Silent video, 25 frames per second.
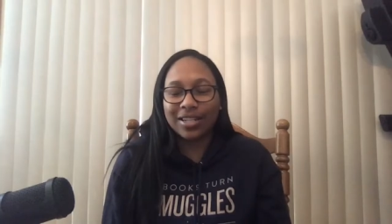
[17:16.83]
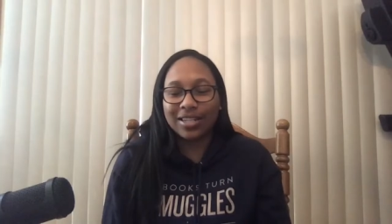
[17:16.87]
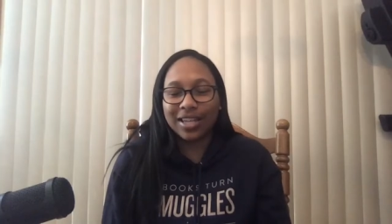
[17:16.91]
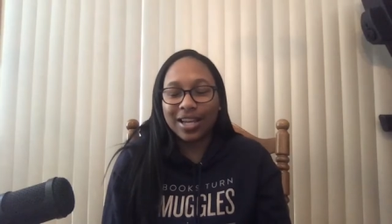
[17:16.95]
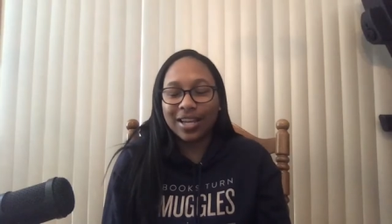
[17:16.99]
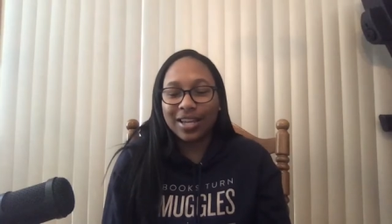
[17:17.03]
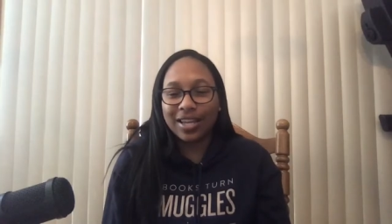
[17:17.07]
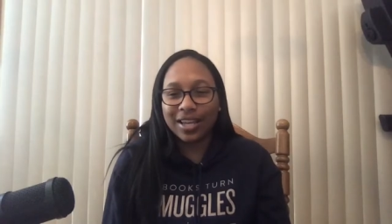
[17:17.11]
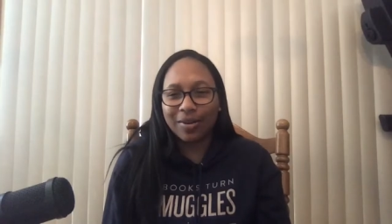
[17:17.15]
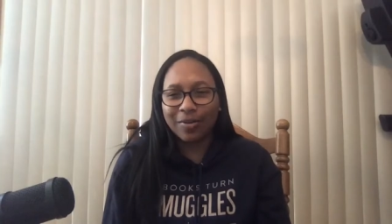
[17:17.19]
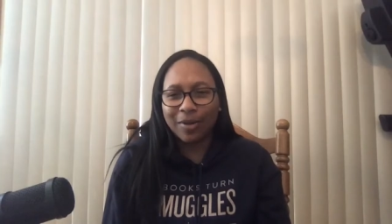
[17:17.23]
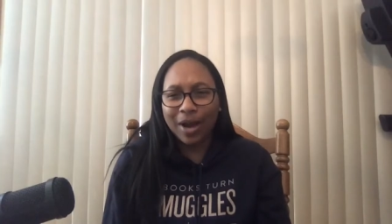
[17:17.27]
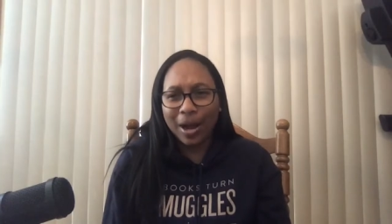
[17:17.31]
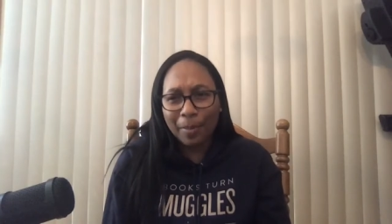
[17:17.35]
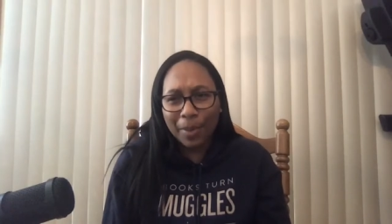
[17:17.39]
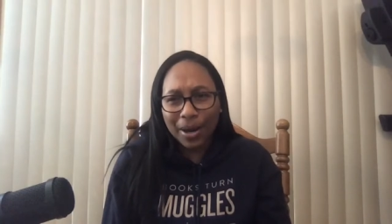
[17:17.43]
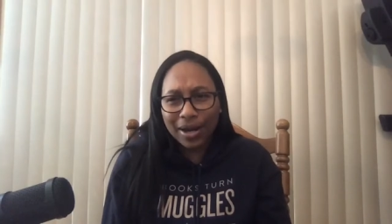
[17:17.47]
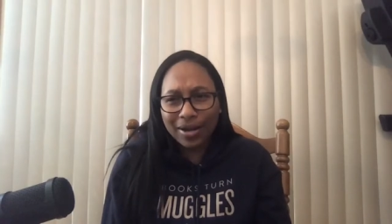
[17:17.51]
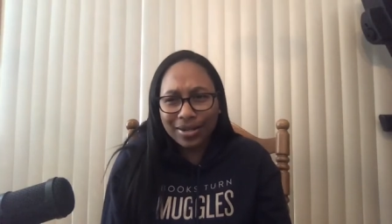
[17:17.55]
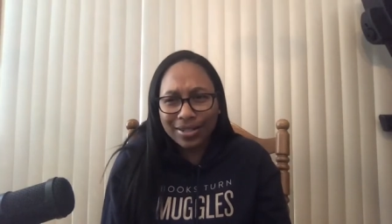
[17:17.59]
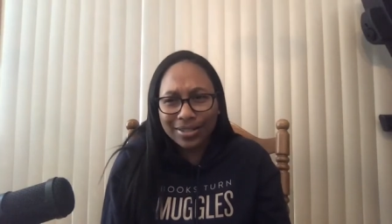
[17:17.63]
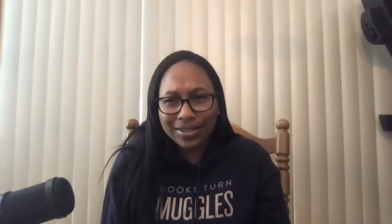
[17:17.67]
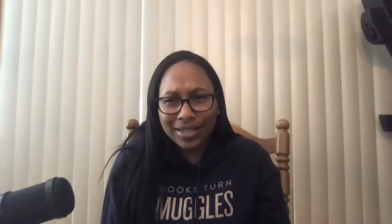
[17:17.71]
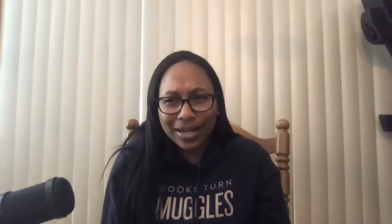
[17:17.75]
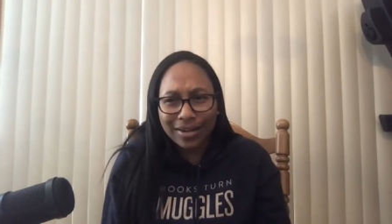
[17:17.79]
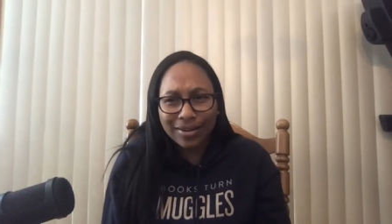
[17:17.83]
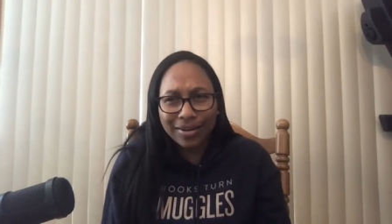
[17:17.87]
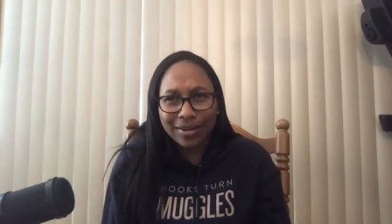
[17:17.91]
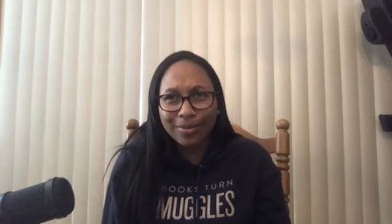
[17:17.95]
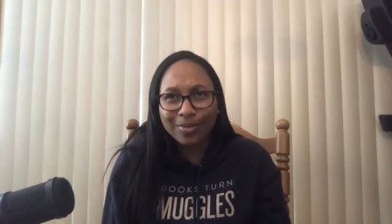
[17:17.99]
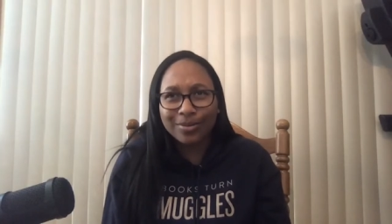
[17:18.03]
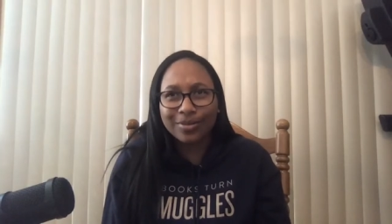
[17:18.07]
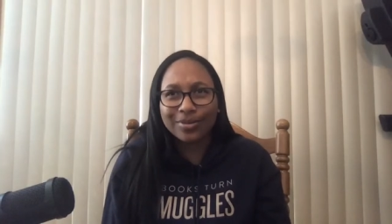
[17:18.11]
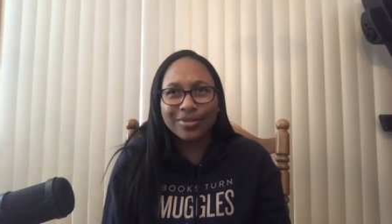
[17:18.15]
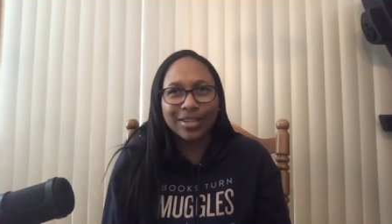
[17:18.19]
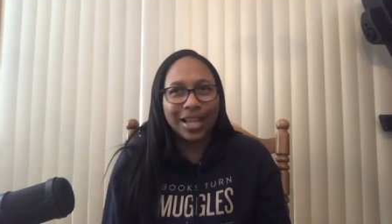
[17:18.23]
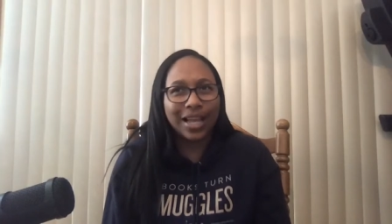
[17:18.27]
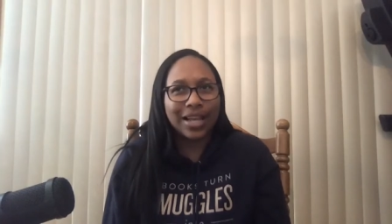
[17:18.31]
take it. Why am I gonna say
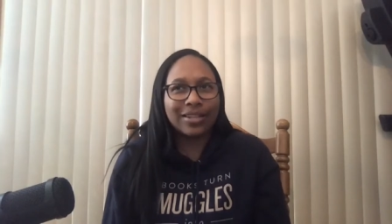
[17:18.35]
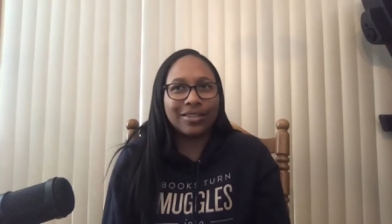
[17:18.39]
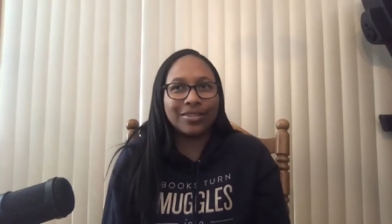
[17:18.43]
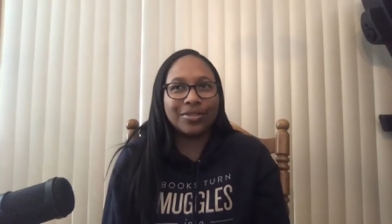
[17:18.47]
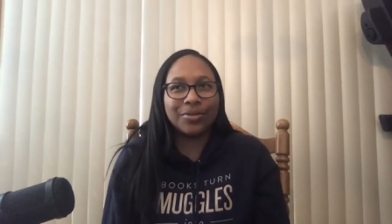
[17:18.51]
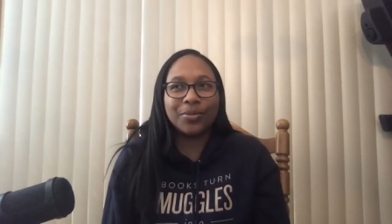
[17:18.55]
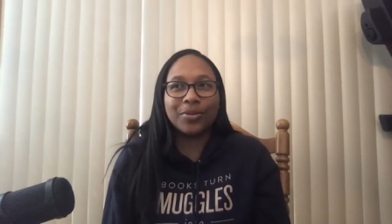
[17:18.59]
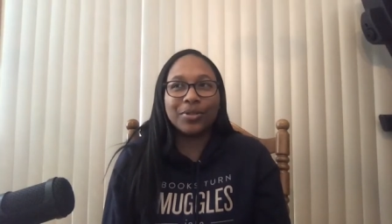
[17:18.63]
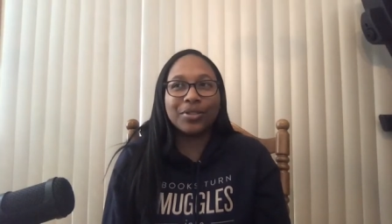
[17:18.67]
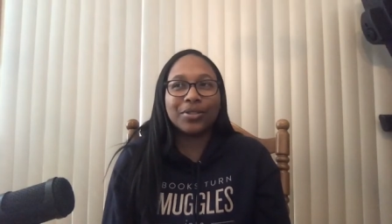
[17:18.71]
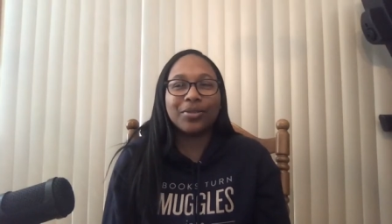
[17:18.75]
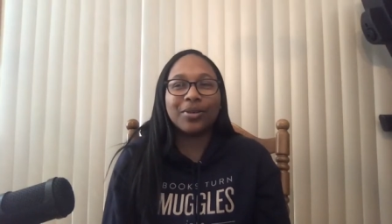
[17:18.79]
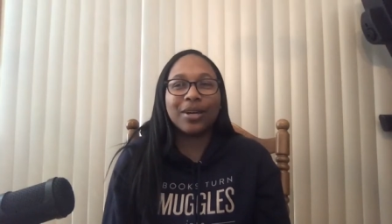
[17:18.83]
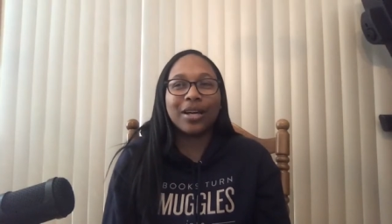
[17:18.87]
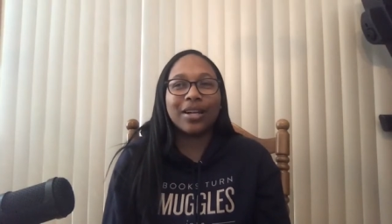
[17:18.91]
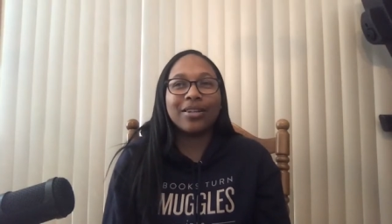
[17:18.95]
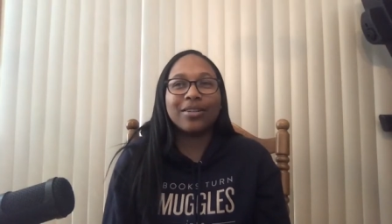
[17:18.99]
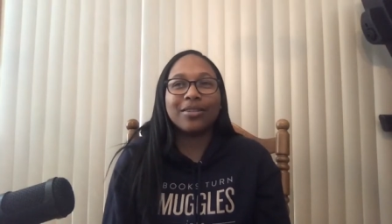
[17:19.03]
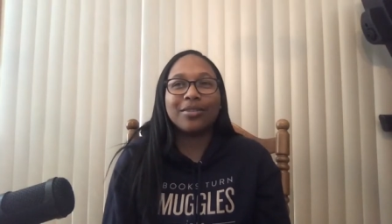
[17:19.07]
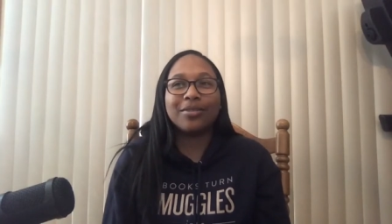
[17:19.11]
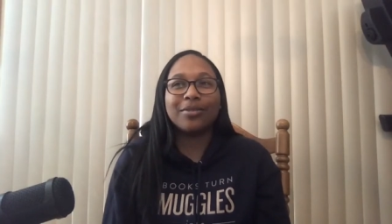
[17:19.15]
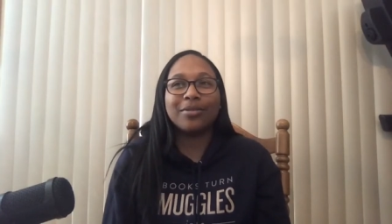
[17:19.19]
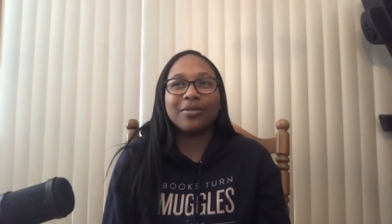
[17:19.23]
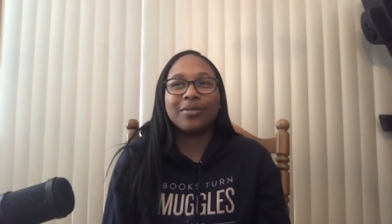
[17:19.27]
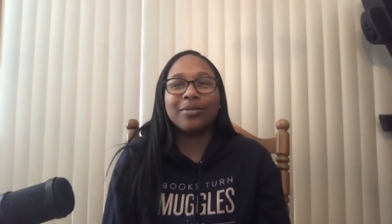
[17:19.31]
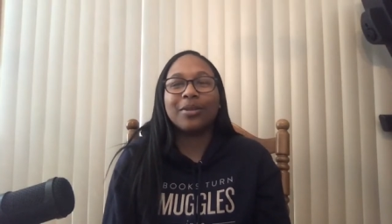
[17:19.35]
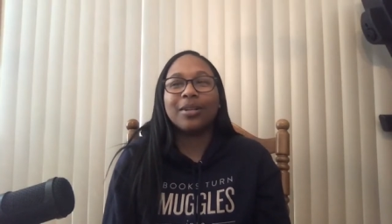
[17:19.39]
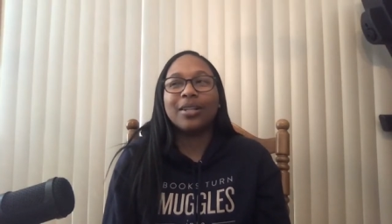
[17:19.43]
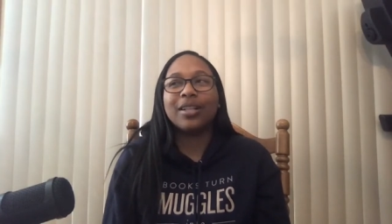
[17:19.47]
no? Like do what you got to do.